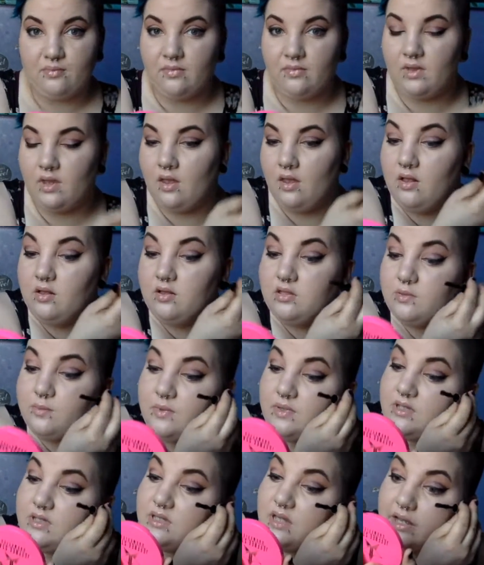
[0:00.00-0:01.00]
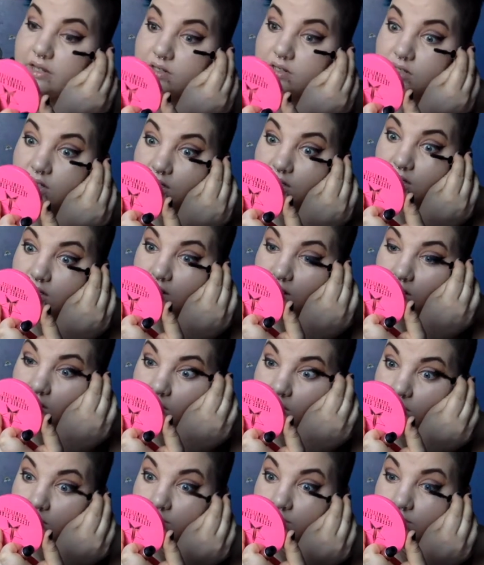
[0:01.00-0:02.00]
That's one side done.
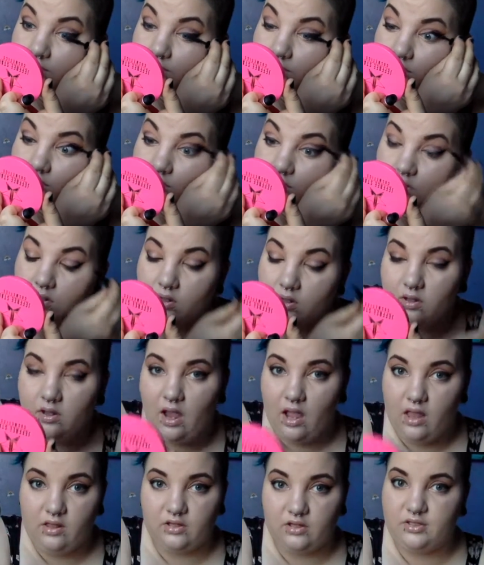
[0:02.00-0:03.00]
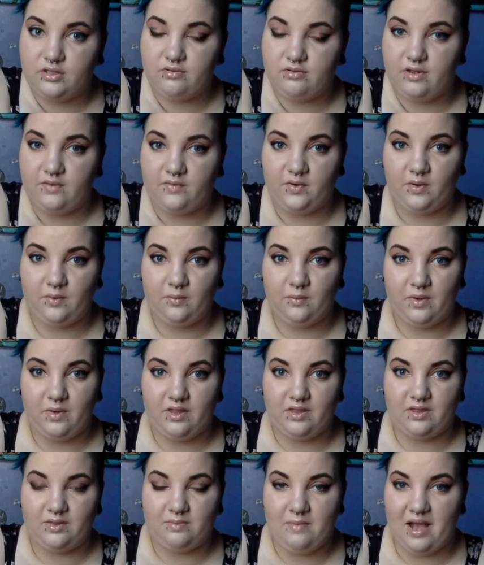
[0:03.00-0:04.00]
It looks so different
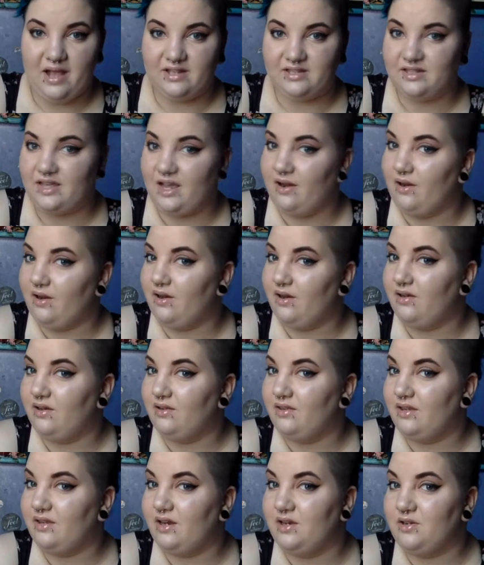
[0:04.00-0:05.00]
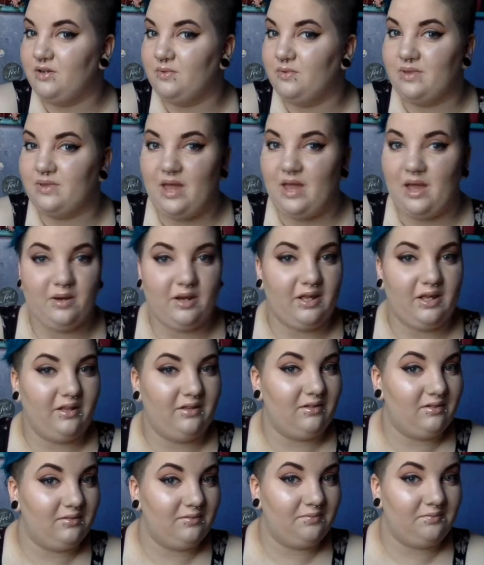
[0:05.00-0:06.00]
with mascara than I do without it.
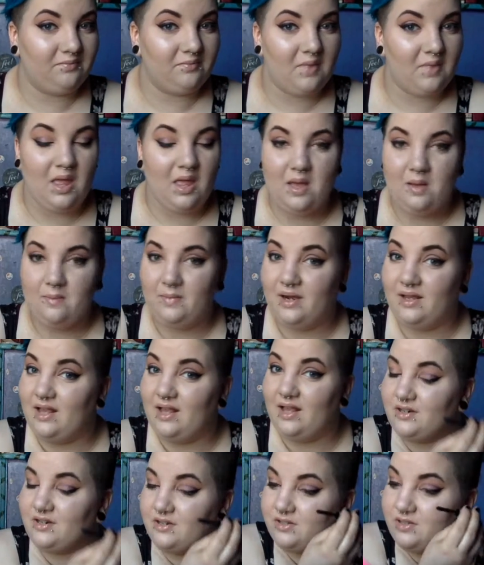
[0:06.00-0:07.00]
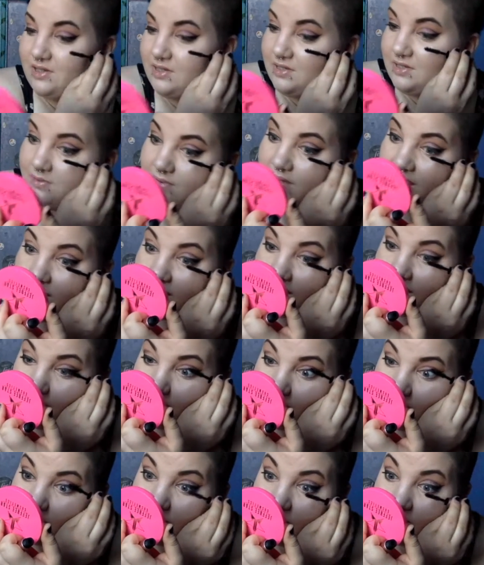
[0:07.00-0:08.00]
My lashes look so naked
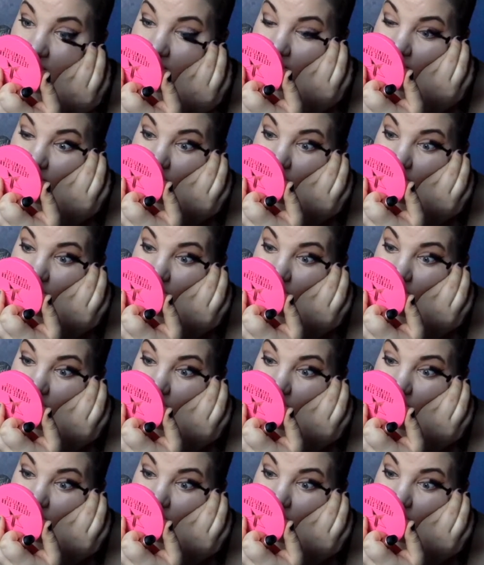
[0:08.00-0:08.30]
without it.